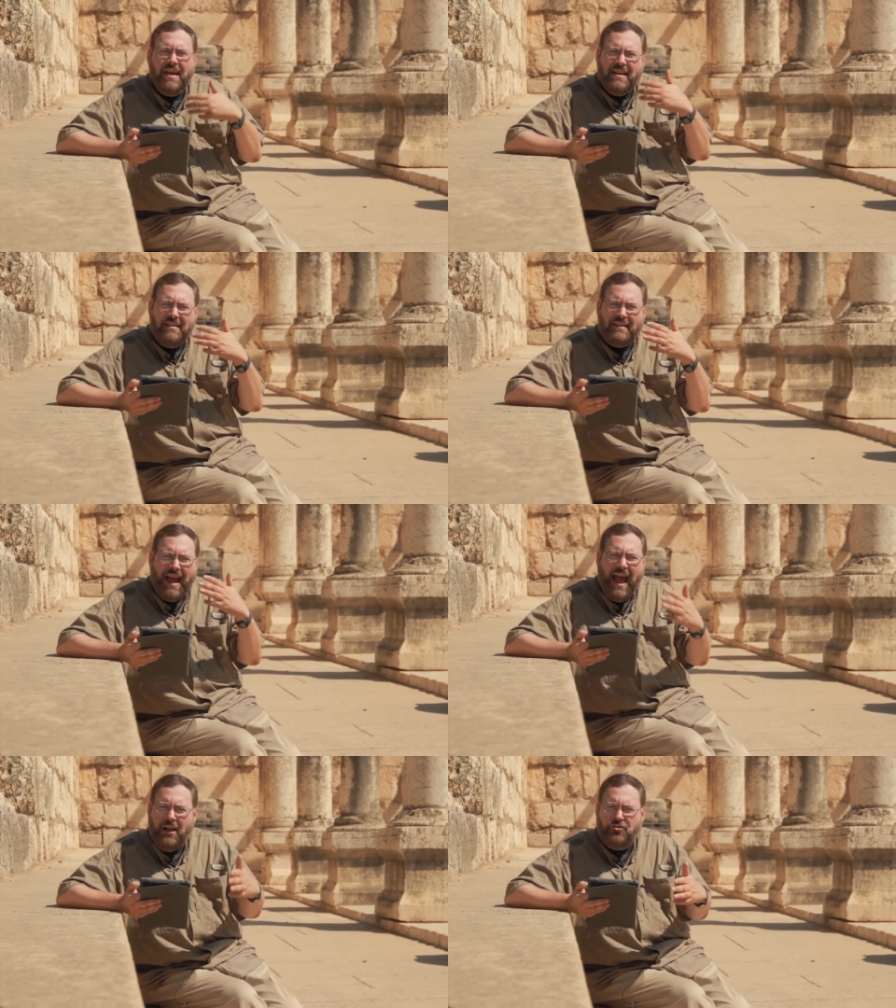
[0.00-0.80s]
His
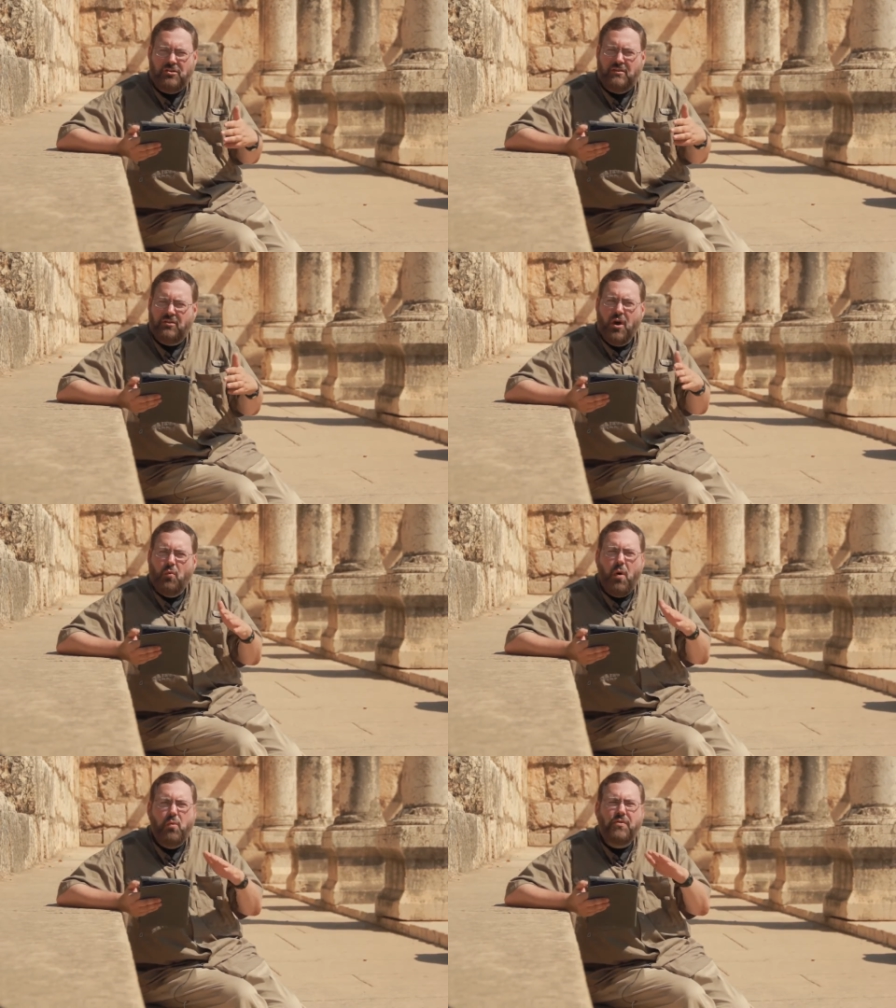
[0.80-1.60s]
actions
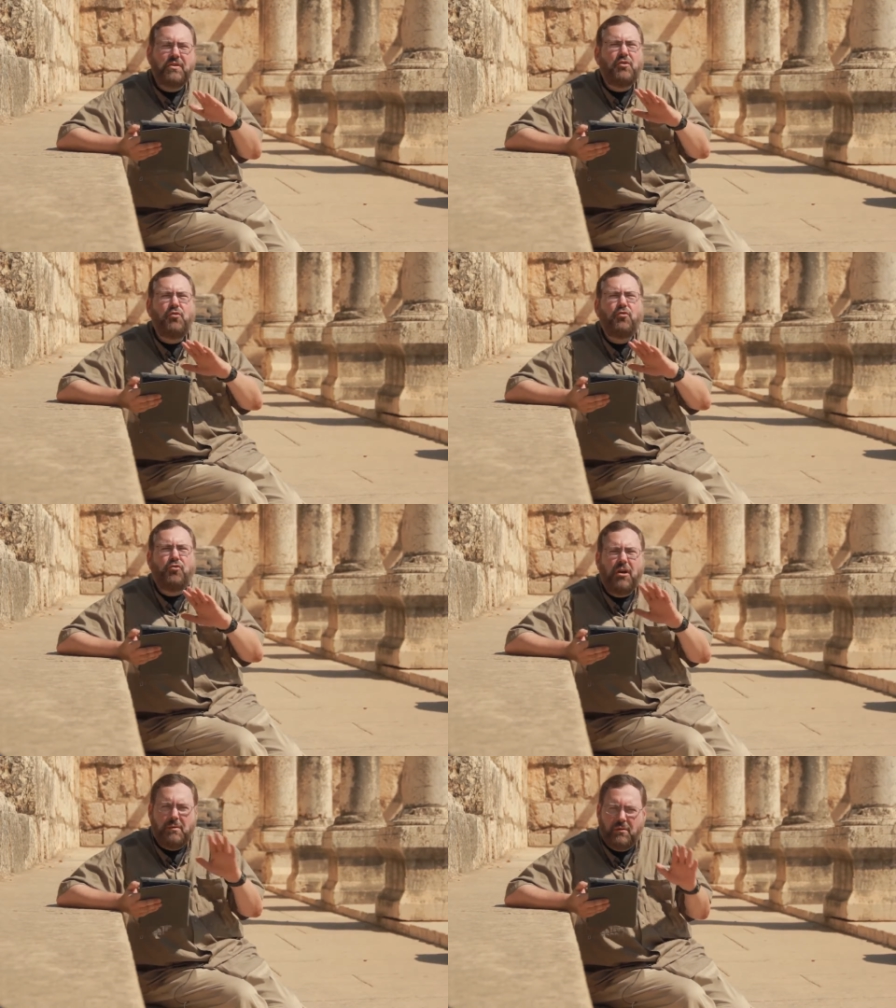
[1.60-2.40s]
were with
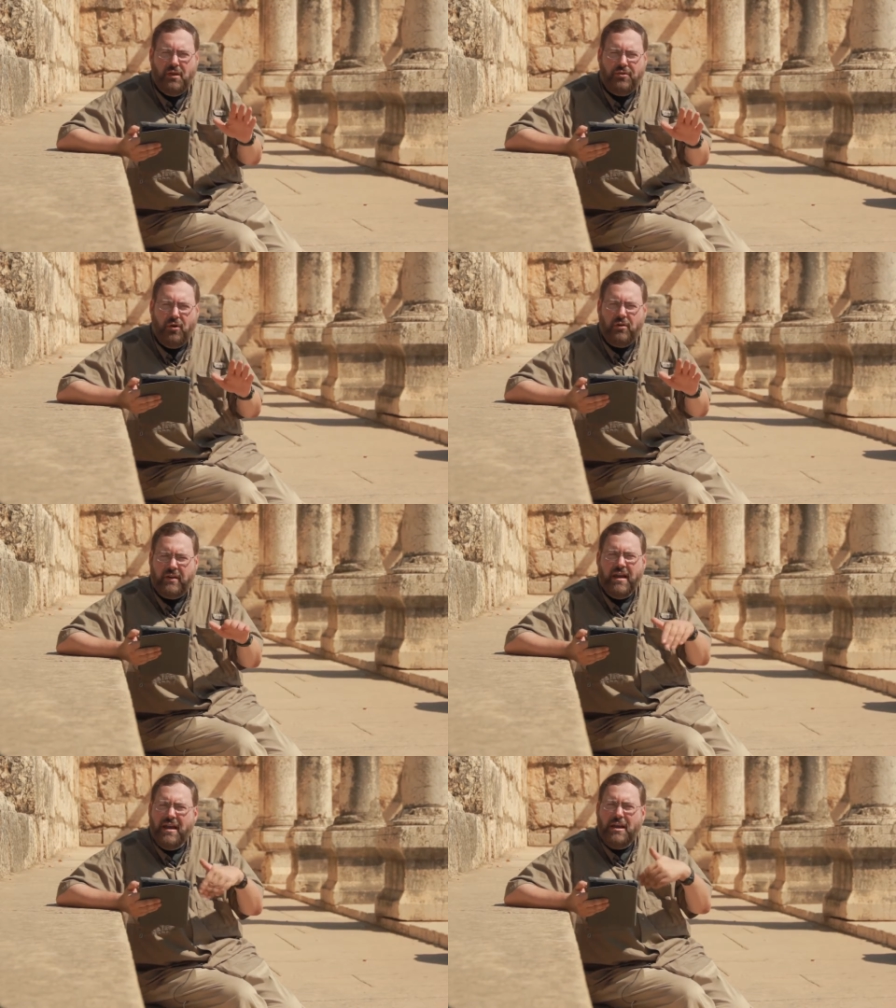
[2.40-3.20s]
incredible authority.